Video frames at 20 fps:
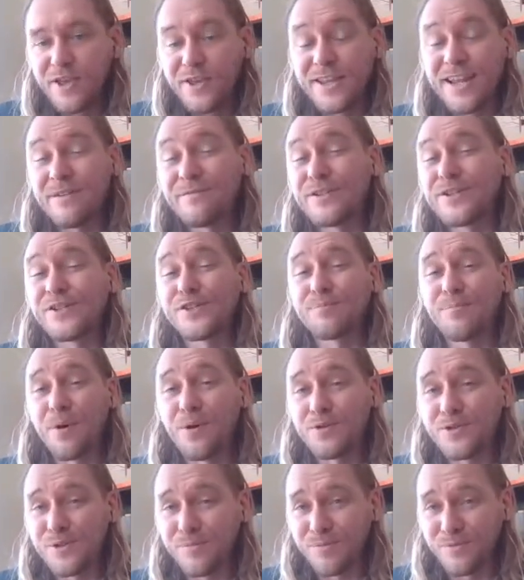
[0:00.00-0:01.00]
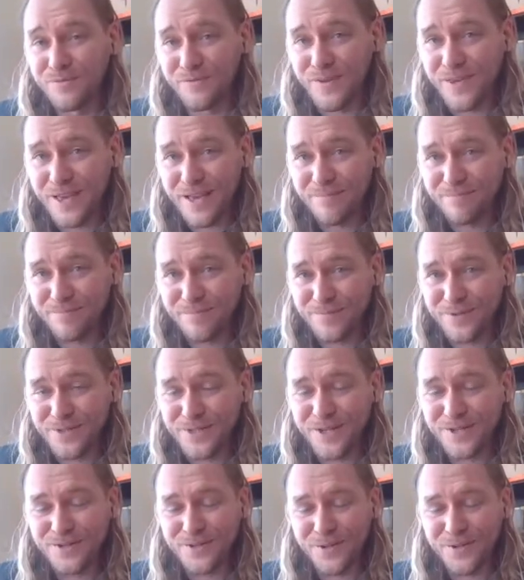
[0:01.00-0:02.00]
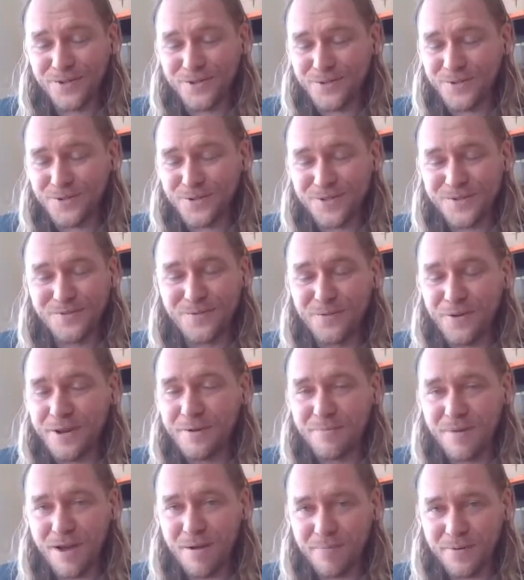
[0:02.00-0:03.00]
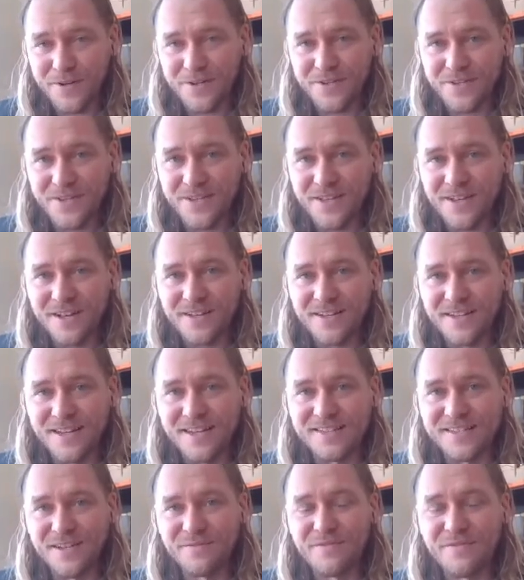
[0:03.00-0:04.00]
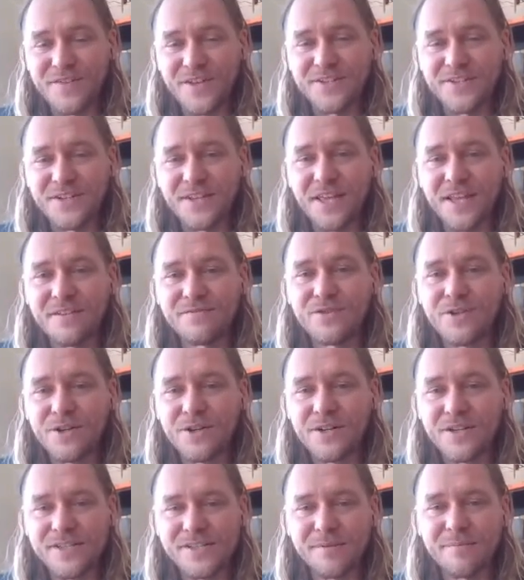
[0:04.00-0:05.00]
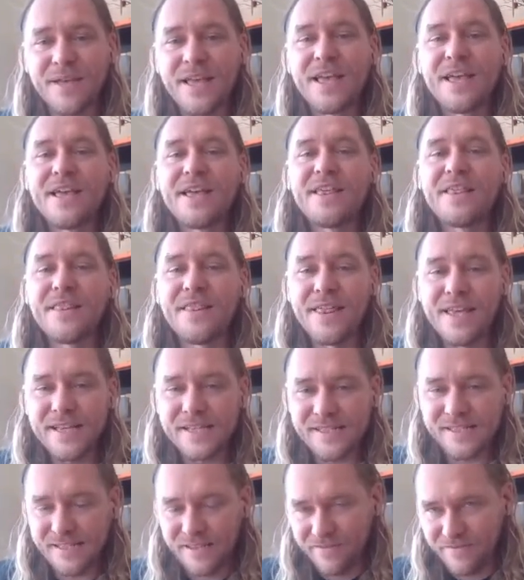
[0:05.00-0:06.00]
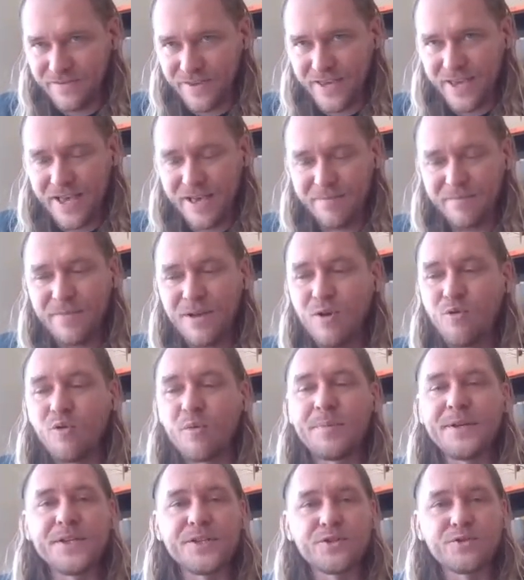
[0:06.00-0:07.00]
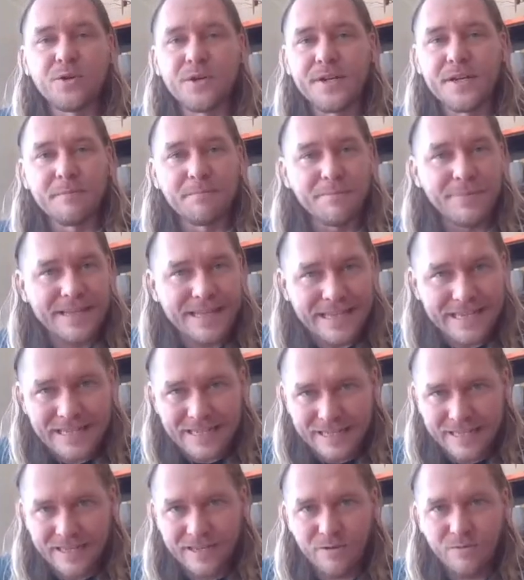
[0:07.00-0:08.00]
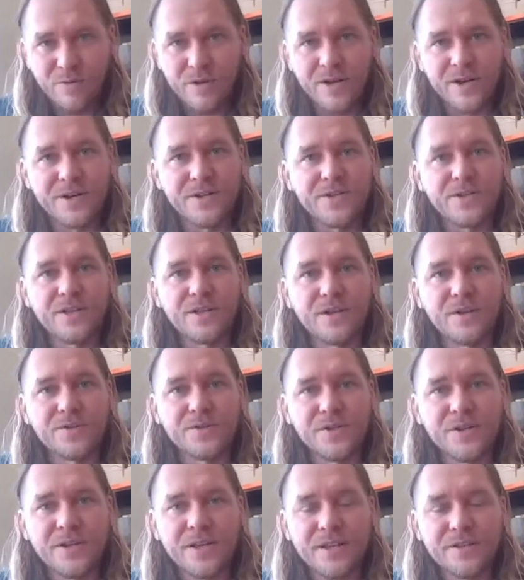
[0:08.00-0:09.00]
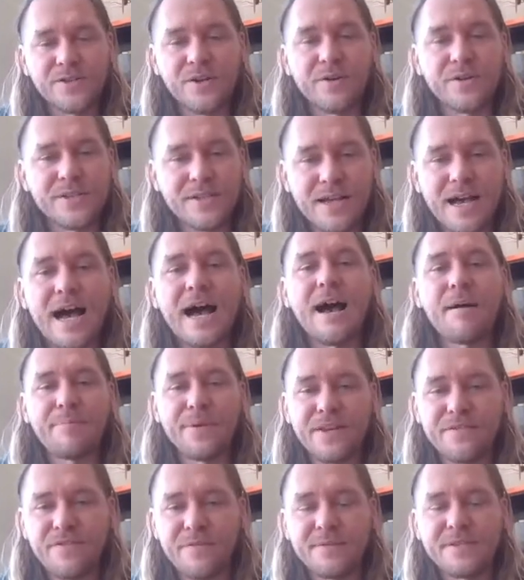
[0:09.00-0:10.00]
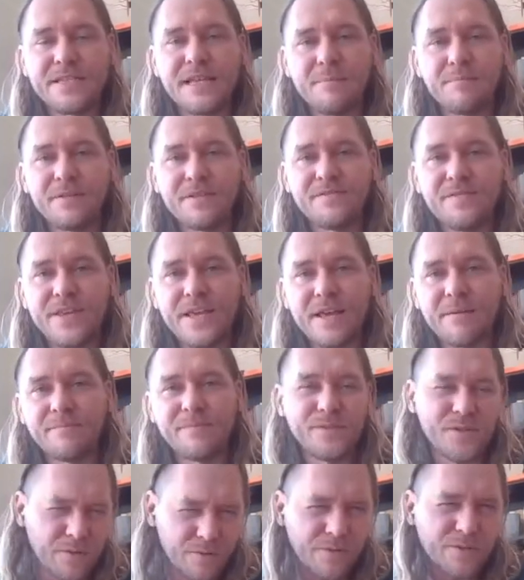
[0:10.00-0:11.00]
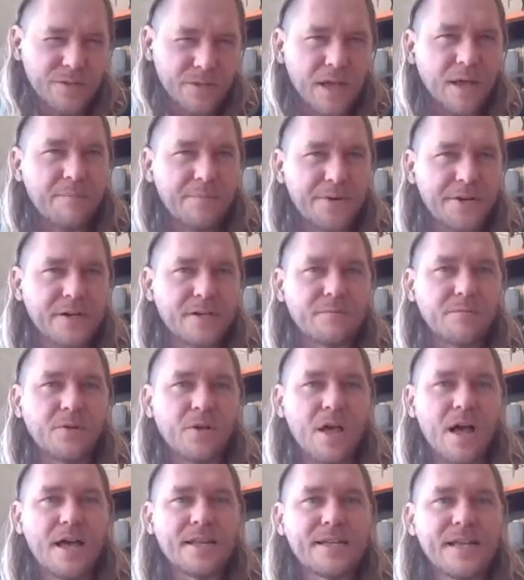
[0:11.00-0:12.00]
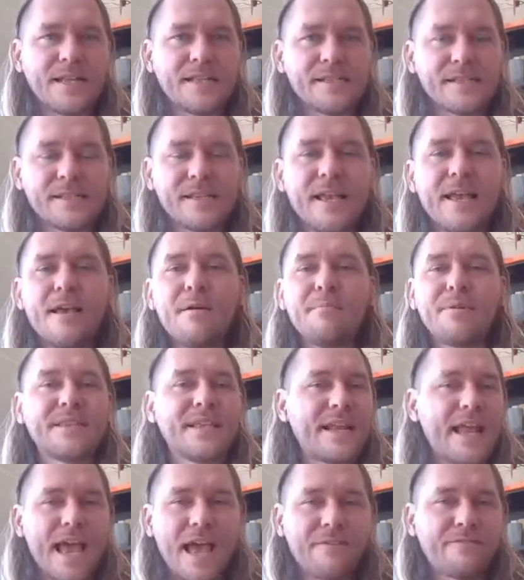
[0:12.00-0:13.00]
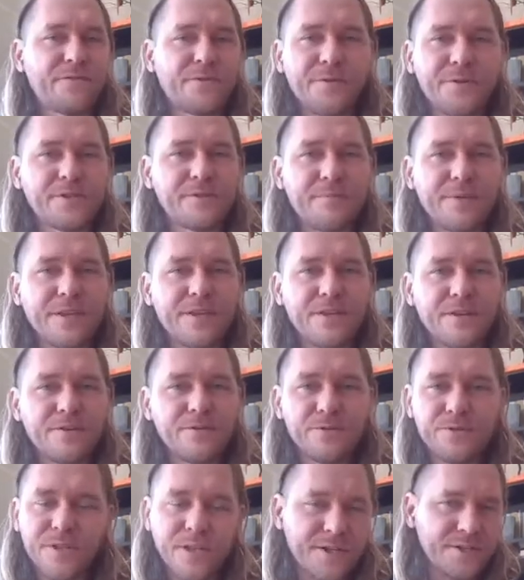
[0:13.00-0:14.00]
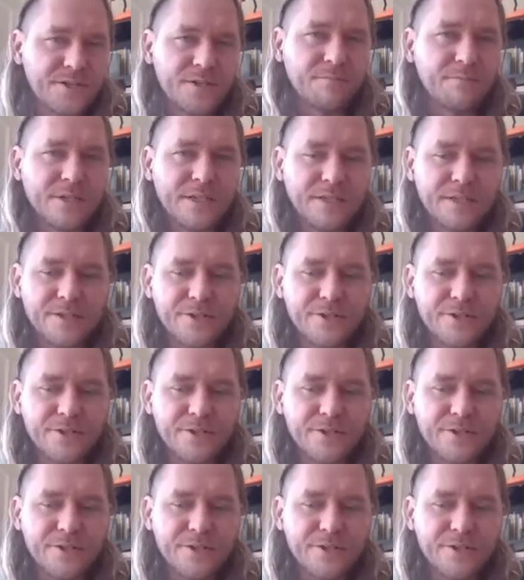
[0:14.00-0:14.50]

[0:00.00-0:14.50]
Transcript: We have a disposable VM, which has all sorts of great properties in the context of investigative journalism. This VM will be destroyed completely when it is closed. So it's copied from the template VM, so it's got predictable contents, but then after it's been used, it is completely